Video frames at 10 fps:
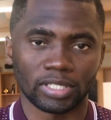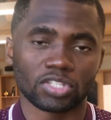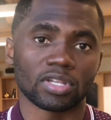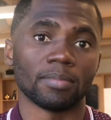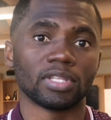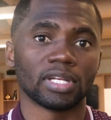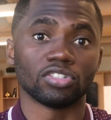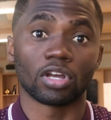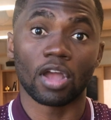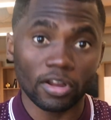That's something that
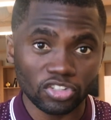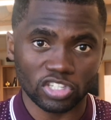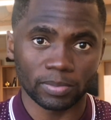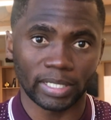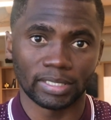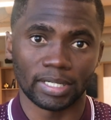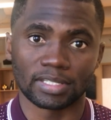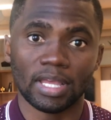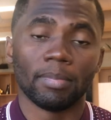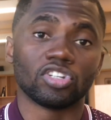your conscious mind does.
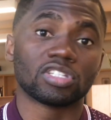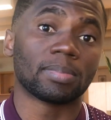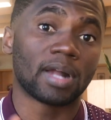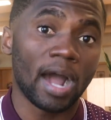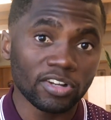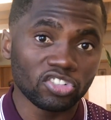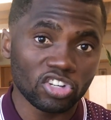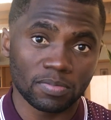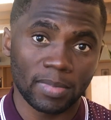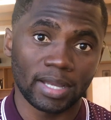But your
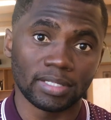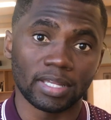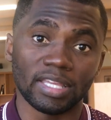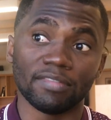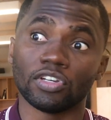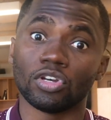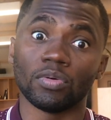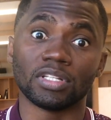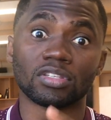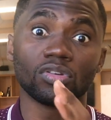subconscious mind, even though
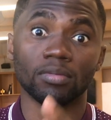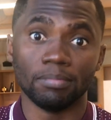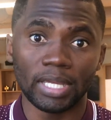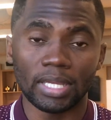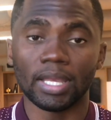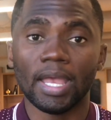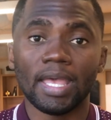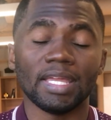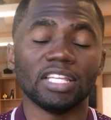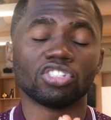it's so big,
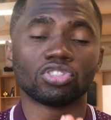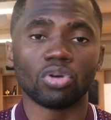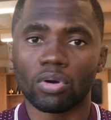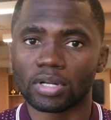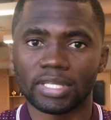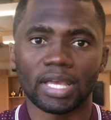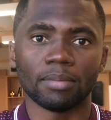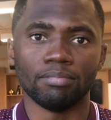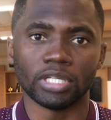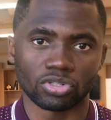it is totally
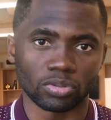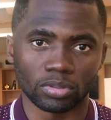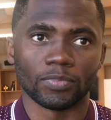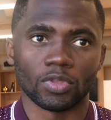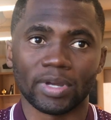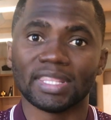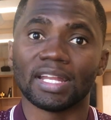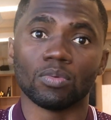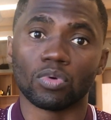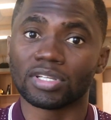habitual. The way that
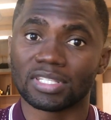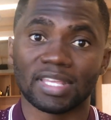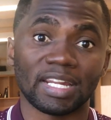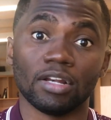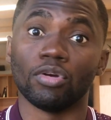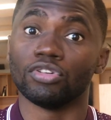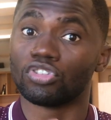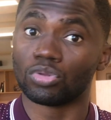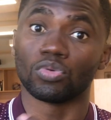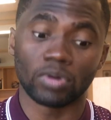it works is that it learns
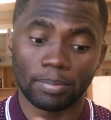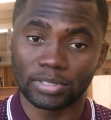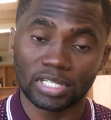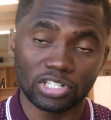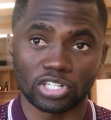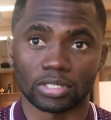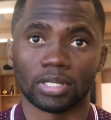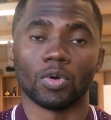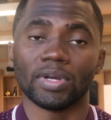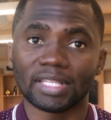through repetition.
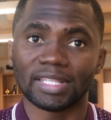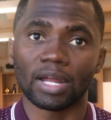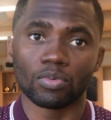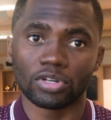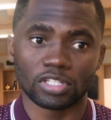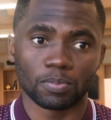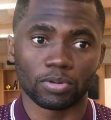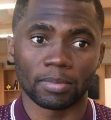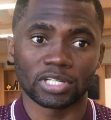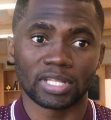The way that that works is
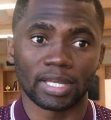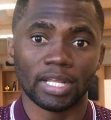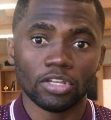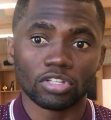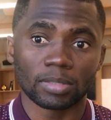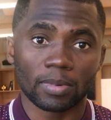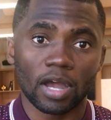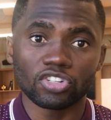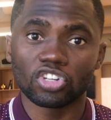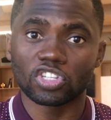pretty much that your
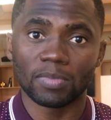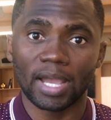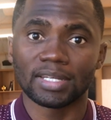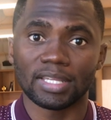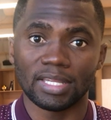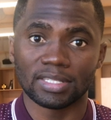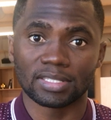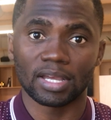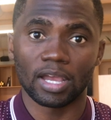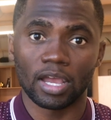subconscious mind is
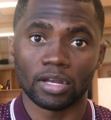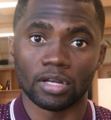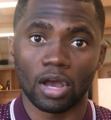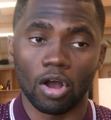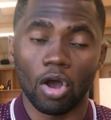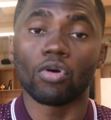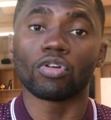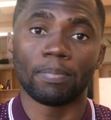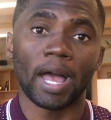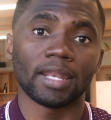an
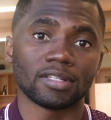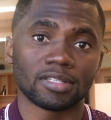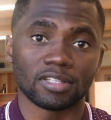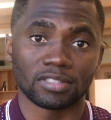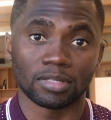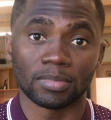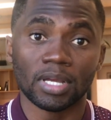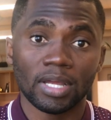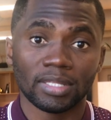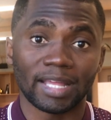autopilot system
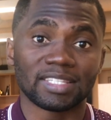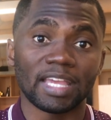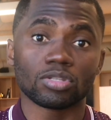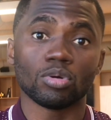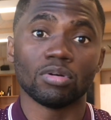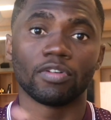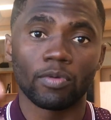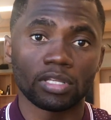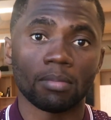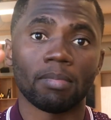that takes over
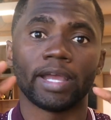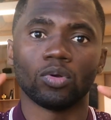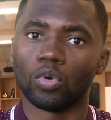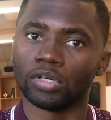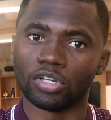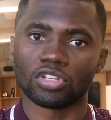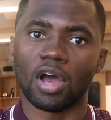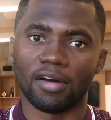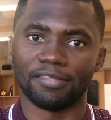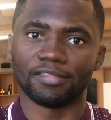when your mind wanders
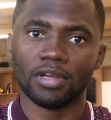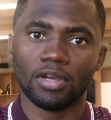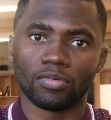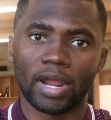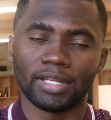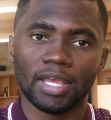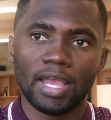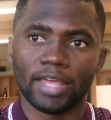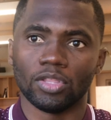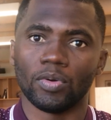off, right?
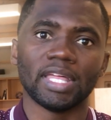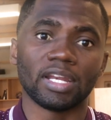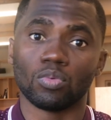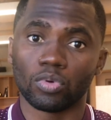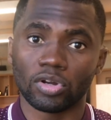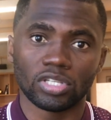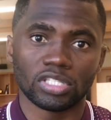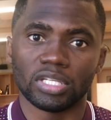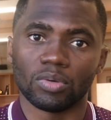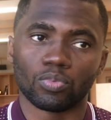And the way that it works,
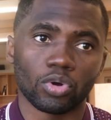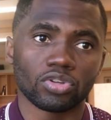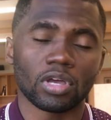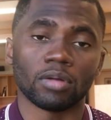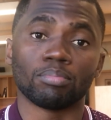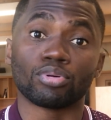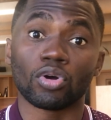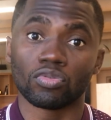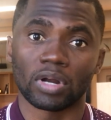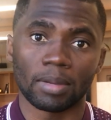it works on
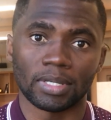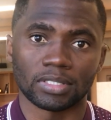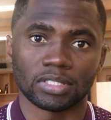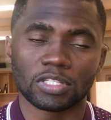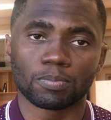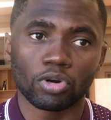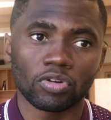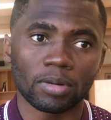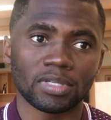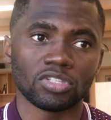programming. These
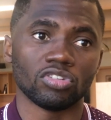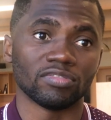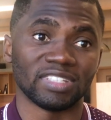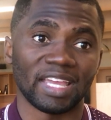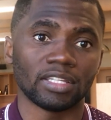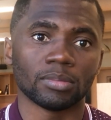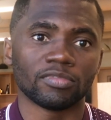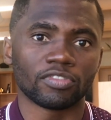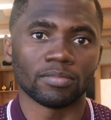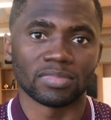programmings, you've gained them
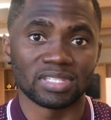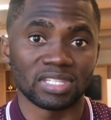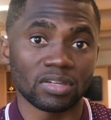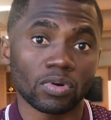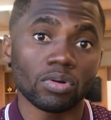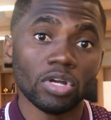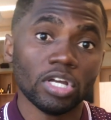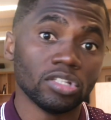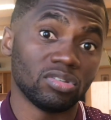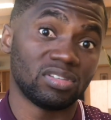from 0
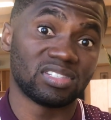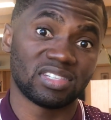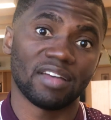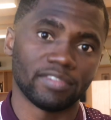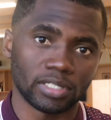to 7.